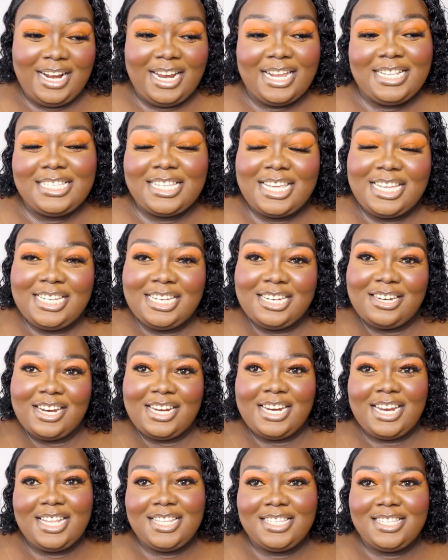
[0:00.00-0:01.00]
let's get
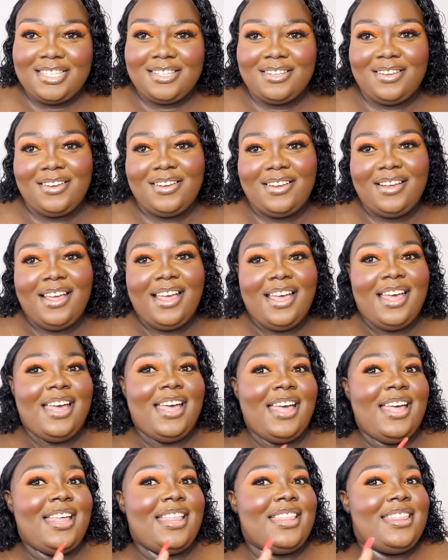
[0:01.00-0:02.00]
straight into
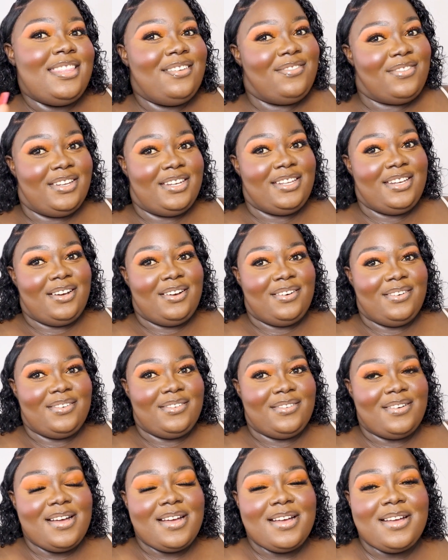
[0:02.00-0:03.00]
the video.